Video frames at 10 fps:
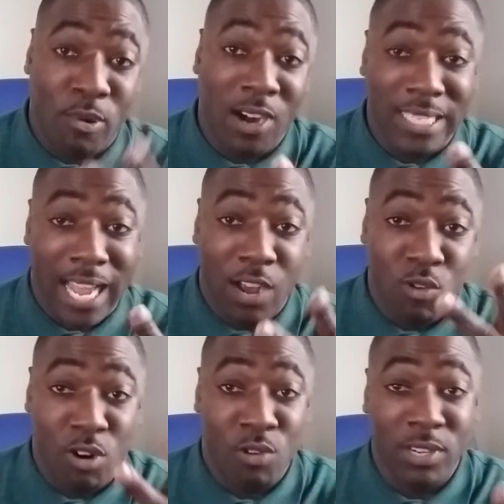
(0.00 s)
Parkside
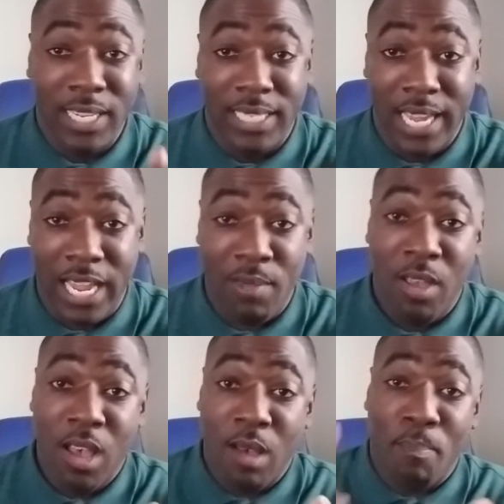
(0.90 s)
who are on the
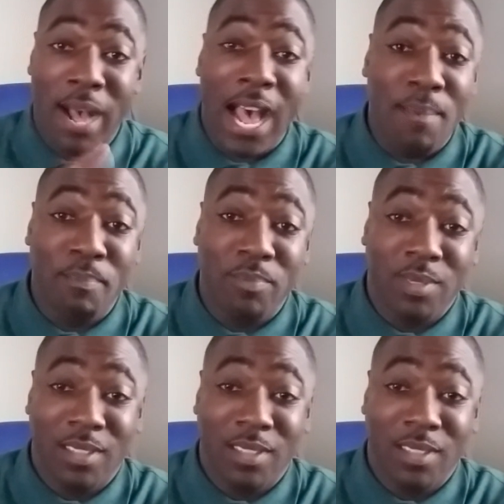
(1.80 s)
team, Pop,